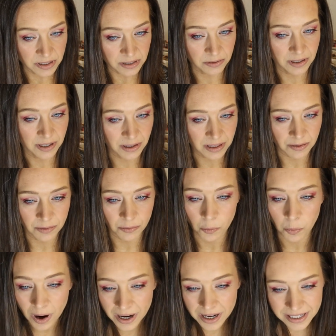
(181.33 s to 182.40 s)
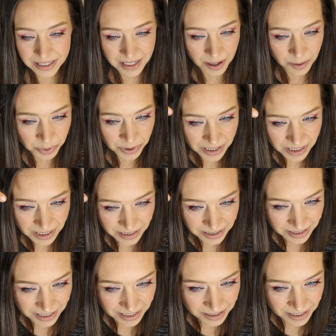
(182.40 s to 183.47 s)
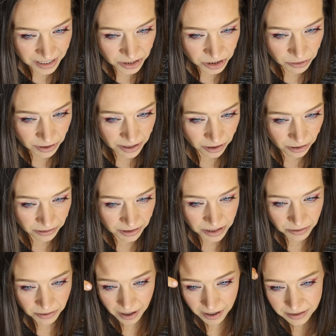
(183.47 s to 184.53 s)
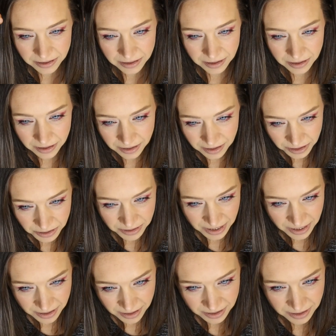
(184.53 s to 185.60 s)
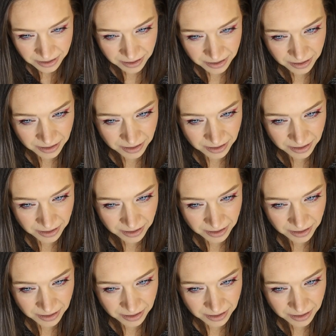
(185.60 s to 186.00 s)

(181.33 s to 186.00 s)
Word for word: the, look at, the, what is up with this? It's like straight curly, you guys. You see this?